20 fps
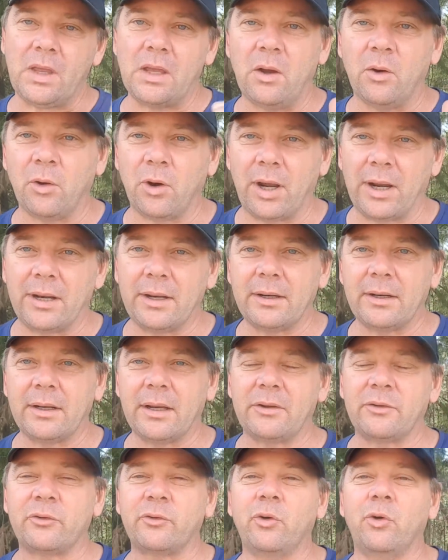All right,
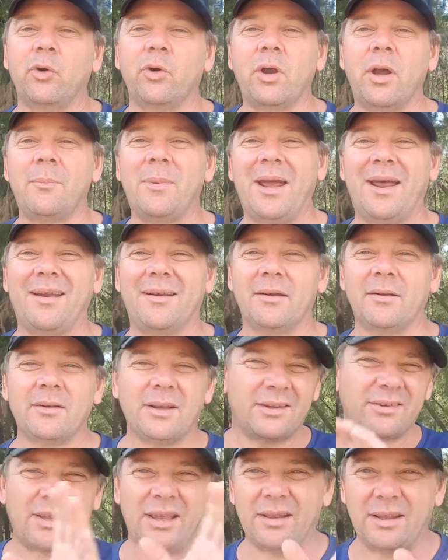let's
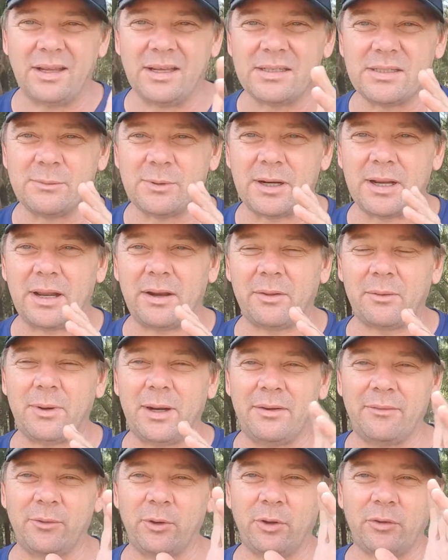get the easy one out of the
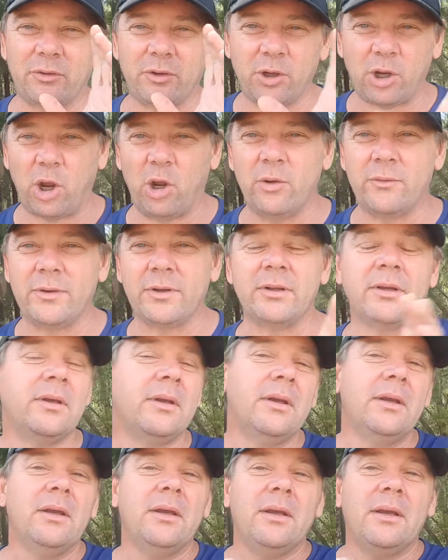way first. COVID,
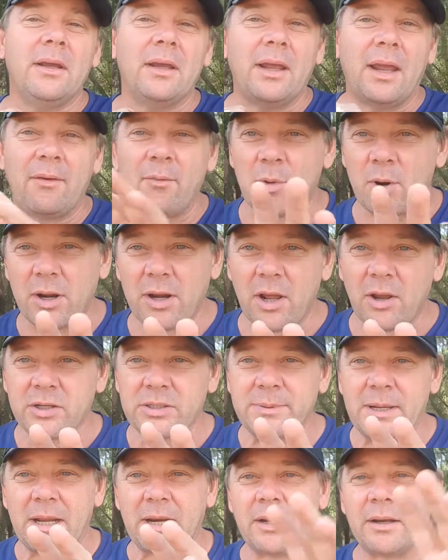everybody knows
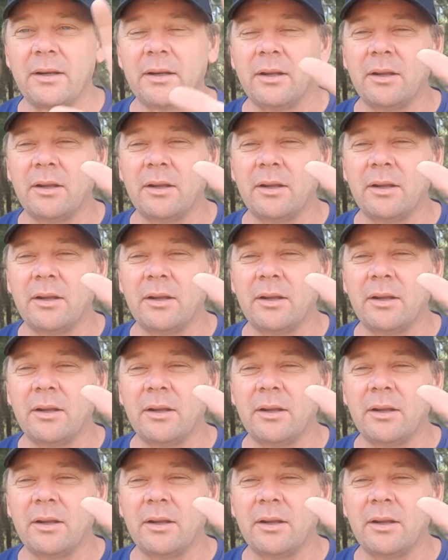about it.